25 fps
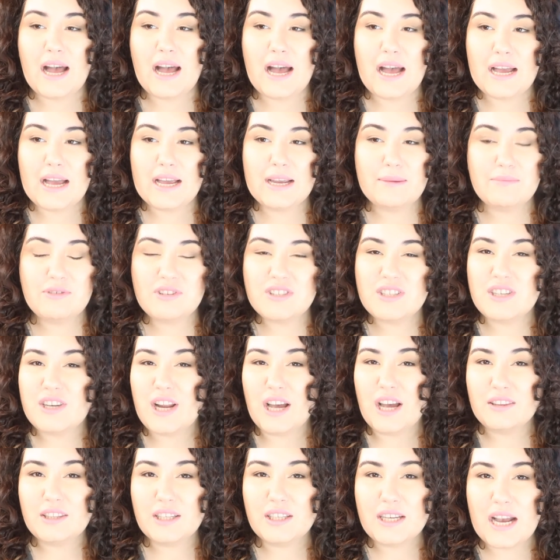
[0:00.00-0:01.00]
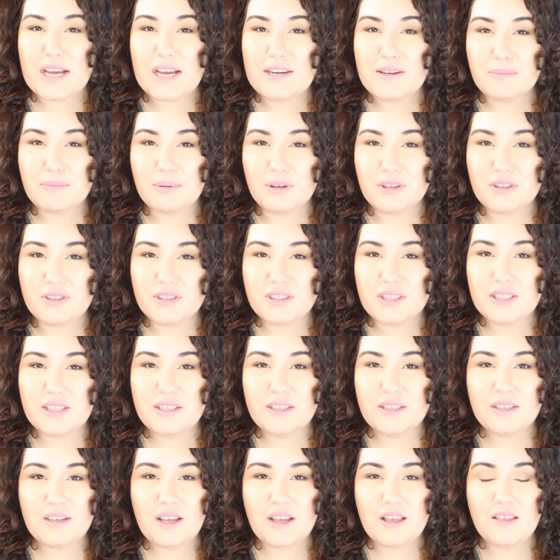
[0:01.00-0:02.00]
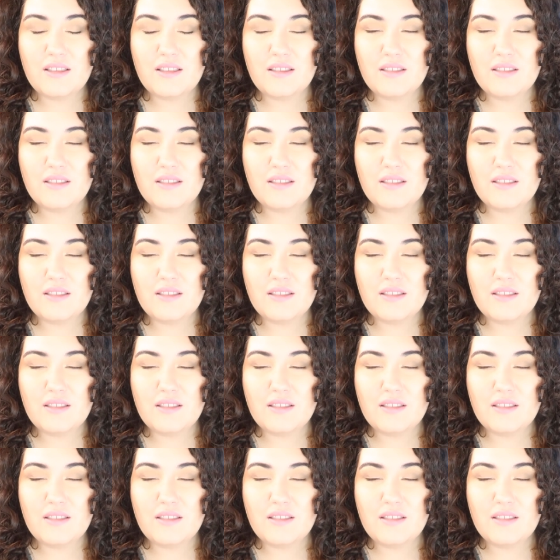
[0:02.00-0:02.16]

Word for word: I'm just not the kind of person